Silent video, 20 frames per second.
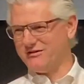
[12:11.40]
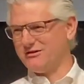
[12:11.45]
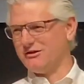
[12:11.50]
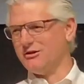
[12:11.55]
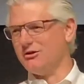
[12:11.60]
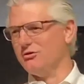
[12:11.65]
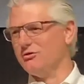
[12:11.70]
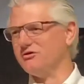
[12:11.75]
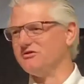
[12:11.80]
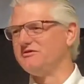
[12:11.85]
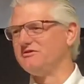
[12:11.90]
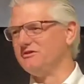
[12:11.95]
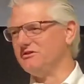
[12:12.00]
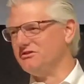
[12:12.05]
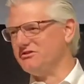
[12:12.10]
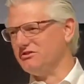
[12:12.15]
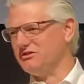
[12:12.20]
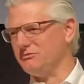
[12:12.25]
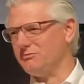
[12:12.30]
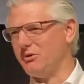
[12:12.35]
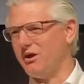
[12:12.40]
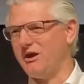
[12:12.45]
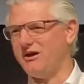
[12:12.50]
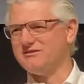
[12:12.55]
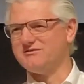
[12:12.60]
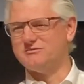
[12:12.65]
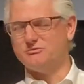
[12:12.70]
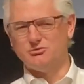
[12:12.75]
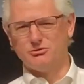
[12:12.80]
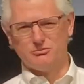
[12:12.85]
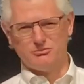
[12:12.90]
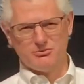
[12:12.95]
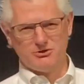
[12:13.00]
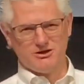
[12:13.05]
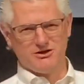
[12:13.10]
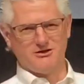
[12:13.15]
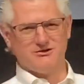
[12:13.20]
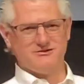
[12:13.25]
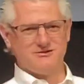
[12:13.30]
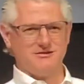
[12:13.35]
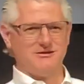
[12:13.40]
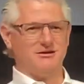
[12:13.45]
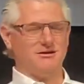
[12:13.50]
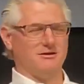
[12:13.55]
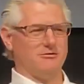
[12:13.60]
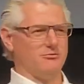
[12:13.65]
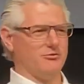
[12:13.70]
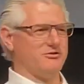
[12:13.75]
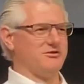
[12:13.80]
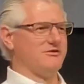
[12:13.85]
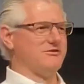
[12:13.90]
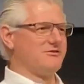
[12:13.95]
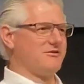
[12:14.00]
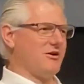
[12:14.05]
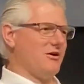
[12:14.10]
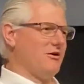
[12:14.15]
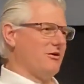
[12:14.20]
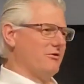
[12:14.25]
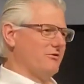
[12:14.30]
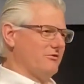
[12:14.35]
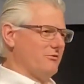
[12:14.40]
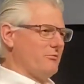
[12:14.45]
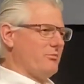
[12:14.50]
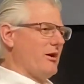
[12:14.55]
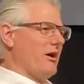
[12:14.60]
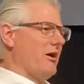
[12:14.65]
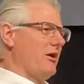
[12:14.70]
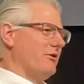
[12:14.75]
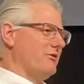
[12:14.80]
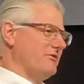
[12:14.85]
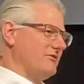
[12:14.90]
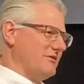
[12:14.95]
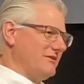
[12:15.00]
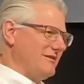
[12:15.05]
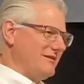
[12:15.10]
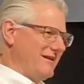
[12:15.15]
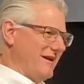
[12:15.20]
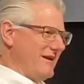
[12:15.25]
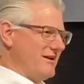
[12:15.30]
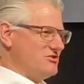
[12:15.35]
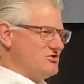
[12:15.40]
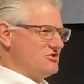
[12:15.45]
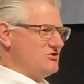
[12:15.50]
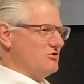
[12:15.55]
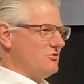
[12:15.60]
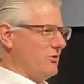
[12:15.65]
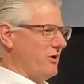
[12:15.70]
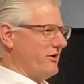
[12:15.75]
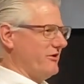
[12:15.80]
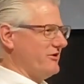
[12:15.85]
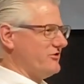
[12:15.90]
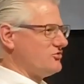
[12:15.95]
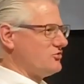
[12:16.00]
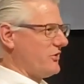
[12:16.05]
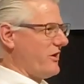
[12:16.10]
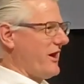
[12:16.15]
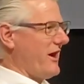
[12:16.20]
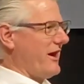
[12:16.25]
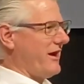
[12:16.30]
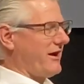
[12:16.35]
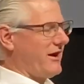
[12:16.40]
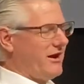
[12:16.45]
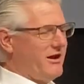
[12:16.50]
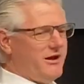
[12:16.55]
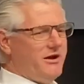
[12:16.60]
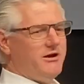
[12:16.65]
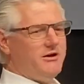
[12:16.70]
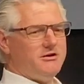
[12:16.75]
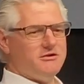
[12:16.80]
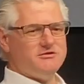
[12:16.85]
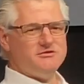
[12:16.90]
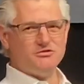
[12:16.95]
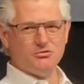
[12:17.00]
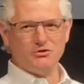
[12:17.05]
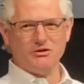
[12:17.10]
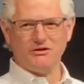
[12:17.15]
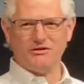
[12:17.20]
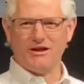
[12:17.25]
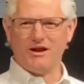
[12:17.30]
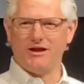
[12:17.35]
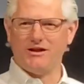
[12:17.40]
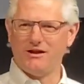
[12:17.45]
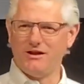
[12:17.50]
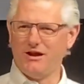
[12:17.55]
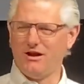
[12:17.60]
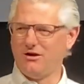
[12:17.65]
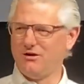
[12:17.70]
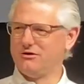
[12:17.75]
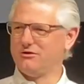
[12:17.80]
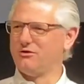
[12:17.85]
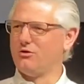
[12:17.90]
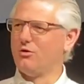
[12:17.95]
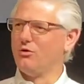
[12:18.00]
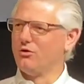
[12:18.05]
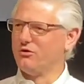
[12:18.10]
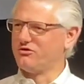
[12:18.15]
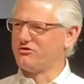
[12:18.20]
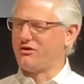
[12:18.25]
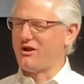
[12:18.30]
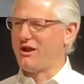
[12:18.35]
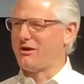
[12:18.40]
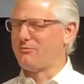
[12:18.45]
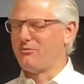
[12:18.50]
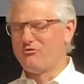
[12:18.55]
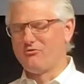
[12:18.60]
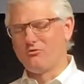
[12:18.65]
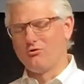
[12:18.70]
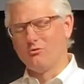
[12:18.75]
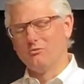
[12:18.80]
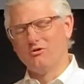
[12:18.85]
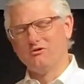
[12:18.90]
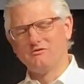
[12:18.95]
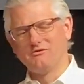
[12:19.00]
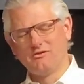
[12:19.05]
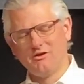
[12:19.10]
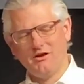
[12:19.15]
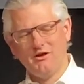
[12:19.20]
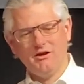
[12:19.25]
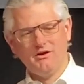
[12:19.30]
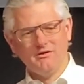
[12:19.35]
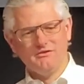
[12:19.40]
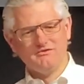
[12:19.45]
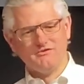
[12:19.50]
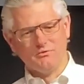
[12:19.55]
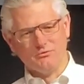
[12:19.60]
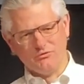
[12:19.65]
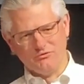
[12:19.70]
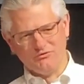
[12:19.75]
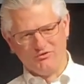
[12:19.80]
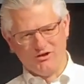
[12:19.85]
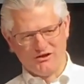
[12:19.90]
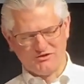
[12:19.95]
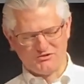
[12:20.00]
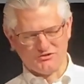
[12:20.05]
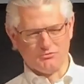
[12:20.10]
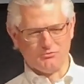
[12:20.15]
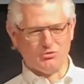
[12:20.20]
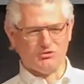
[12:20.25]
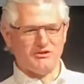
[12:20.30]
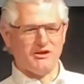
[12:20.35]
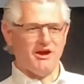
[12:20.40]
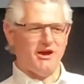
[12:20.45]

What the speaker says: the lowest CG possible, because again, what this car is about is engaging you on the track, doing that hardcore track performance. So we've actually put the